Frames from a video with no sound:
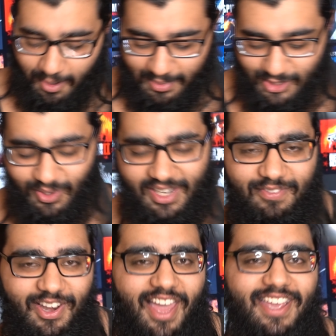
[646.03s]
Be sure to leave
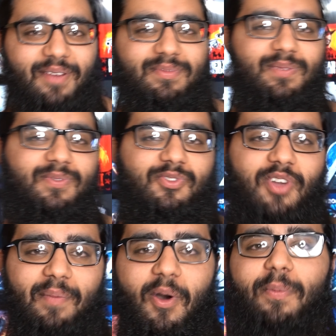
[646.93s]
a like, comment,
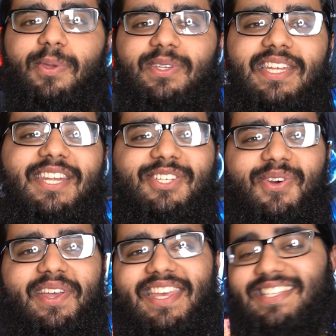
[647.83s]
subscribe. I hope you did
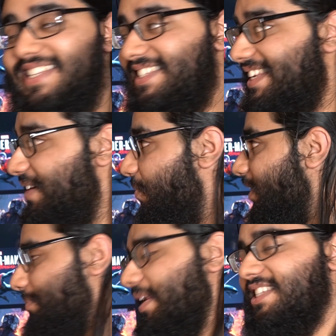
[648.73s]
enjoy this and seeing what
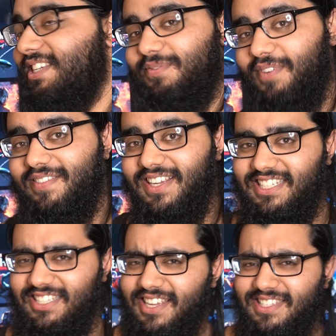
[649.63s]
the PlayStation 5 actually does.